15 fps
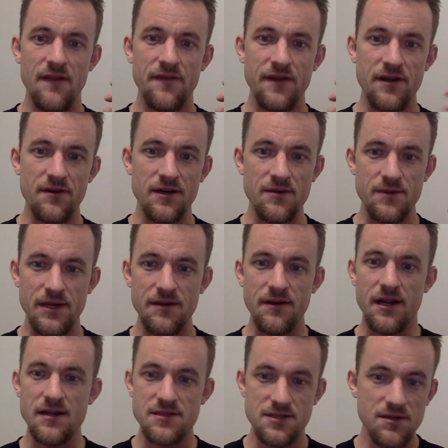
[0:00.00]
they're going to be
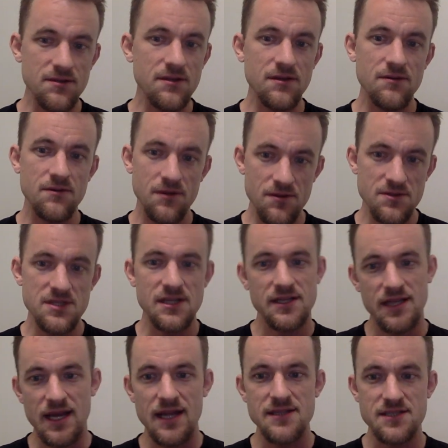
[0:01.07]
able to continue
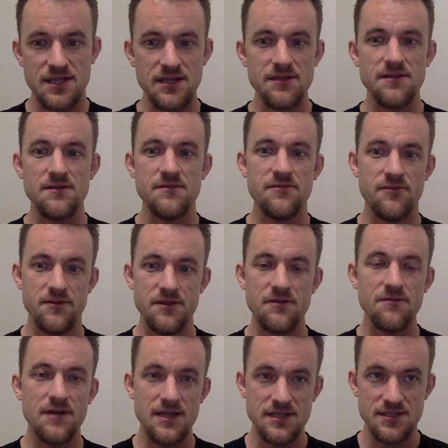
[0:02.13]
using that skill for
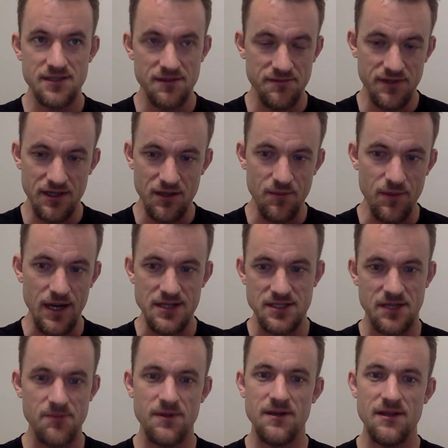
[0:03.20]
the rest of their
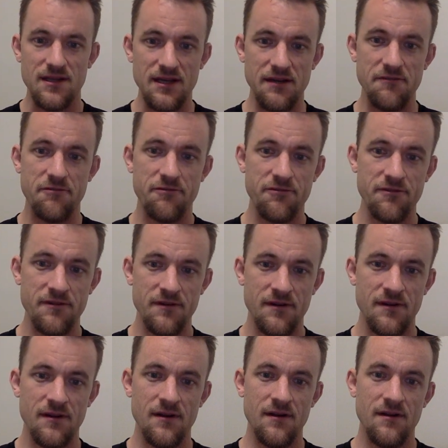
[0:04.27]
basketball life.
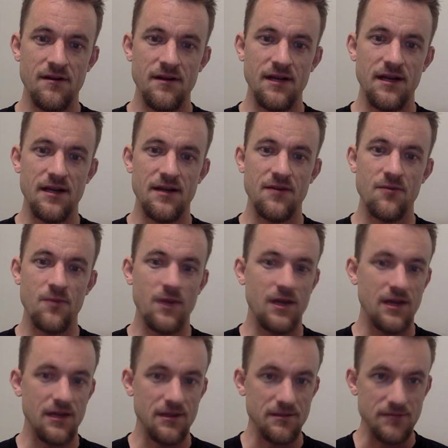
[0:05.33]
And we
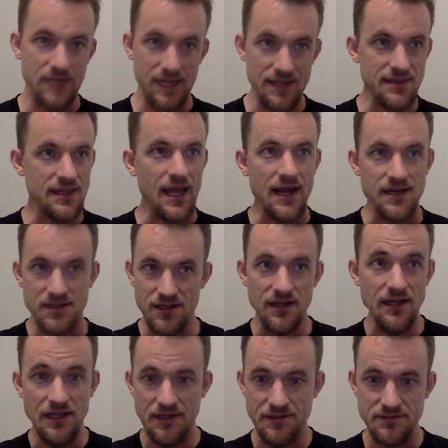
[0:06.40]
can get that
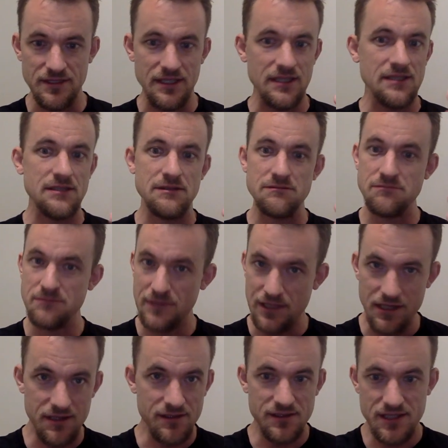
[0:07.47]
done in
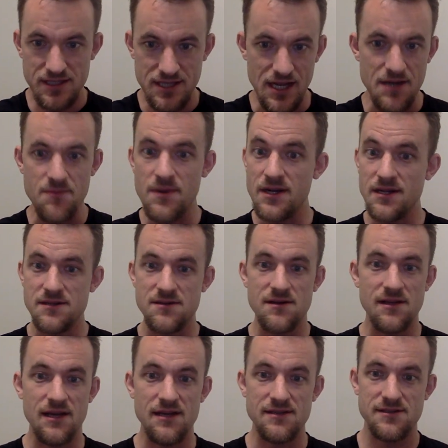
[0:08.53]
literally 10 minutes or
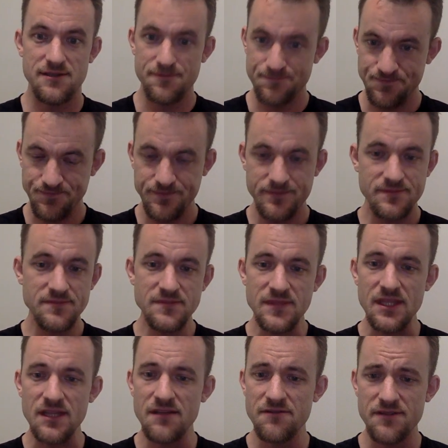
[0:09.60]
less
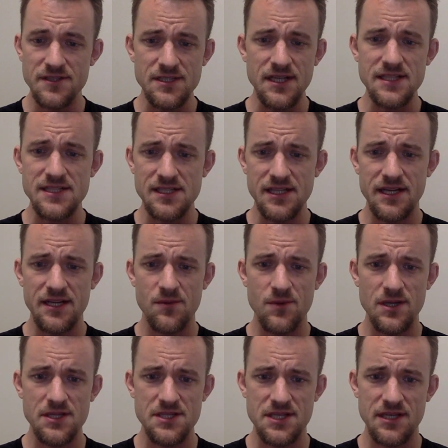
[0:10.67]
if it's isolating
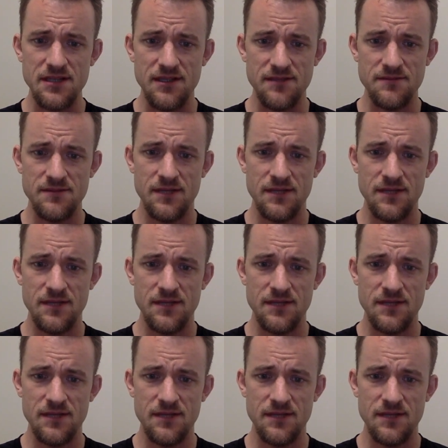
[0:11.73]
one skill.